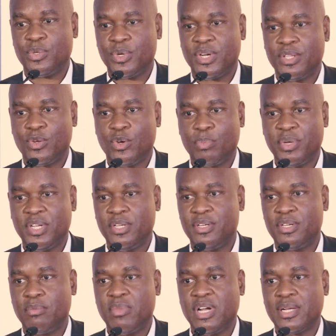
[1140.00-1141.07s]
during the opening
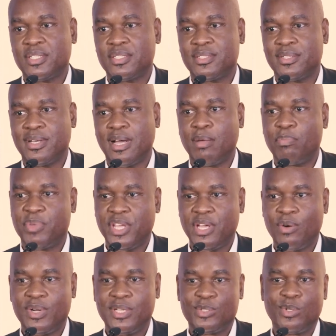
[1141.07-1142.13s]
remarks, happy
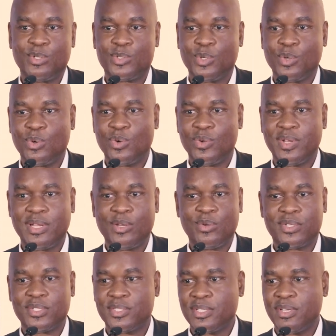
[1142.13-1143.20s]
hour is also good. I
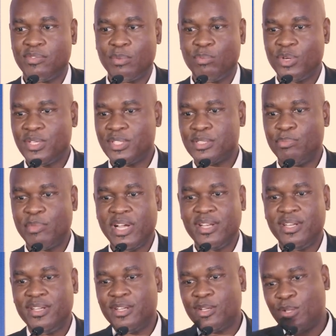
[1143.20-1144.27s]
noticed everybody
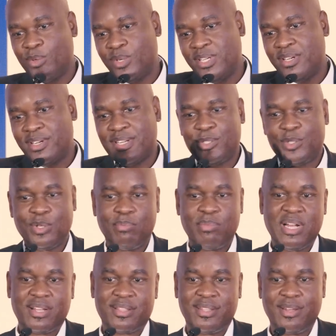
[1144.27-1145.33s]
smiling, including Rachel
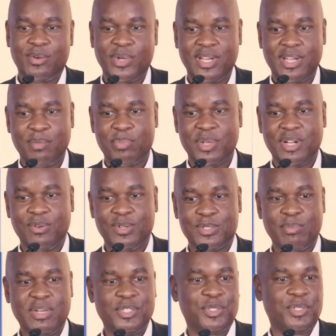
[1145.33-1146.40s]
back there when happy hour was
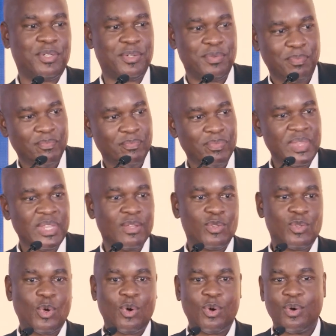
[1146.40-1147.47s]
mentioned.
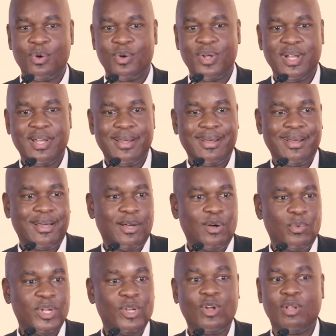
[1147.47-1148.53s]
So
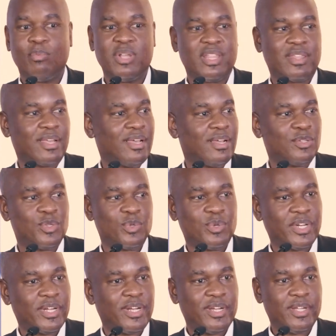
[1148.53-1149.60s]
we'll all be there to
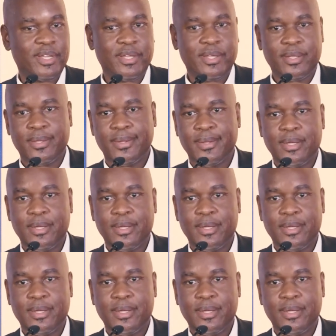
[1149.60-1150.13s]
really